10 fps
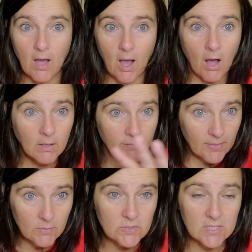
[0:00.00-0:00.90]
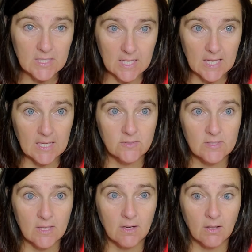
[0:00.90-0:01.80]
All of those things
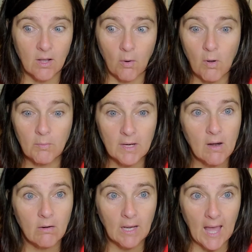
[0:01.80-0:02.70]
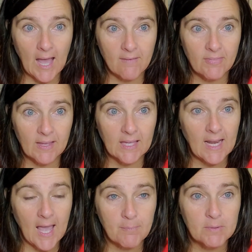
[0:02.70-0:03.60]
that go on in our life that can
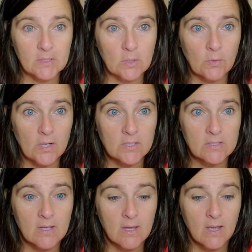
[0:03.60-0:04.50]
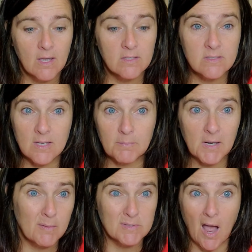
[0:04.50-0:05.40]
happen to us and
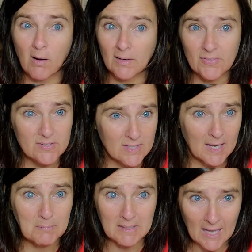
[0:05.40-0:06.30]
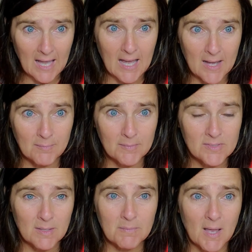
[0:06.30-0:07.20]
sometimes all at the same time.
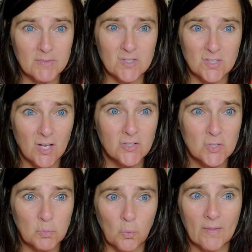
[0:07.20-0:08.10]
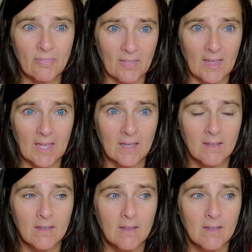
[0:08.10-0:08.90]
Sometimes it's not just one thing.